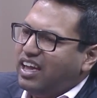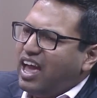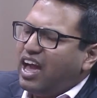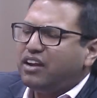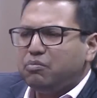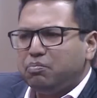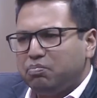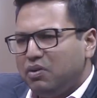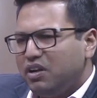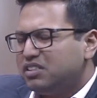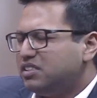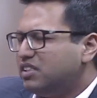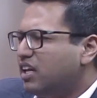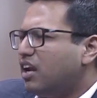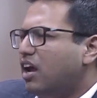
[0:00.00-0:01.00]
and plus
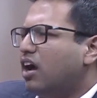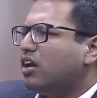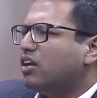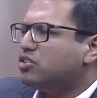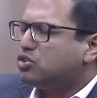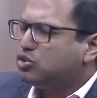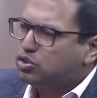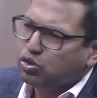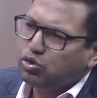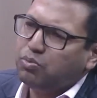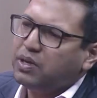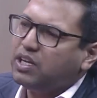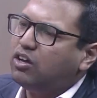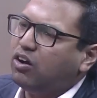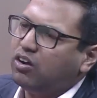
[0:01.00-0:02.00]
there are so
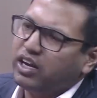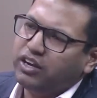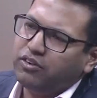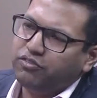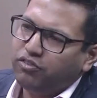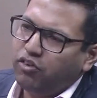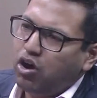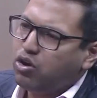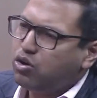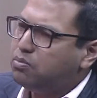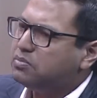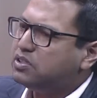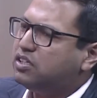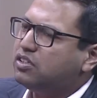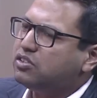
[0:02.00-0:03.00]
many online
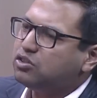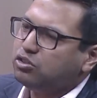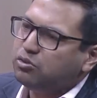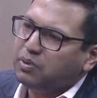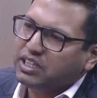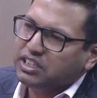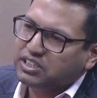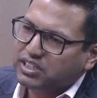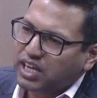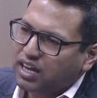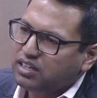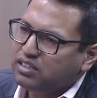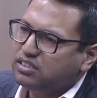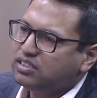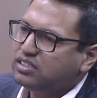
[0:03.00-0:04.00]
forums, there are so many
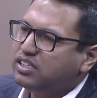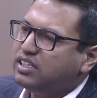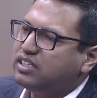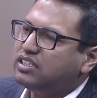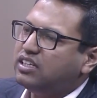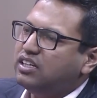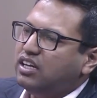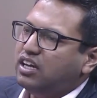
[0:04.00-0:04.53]
channels that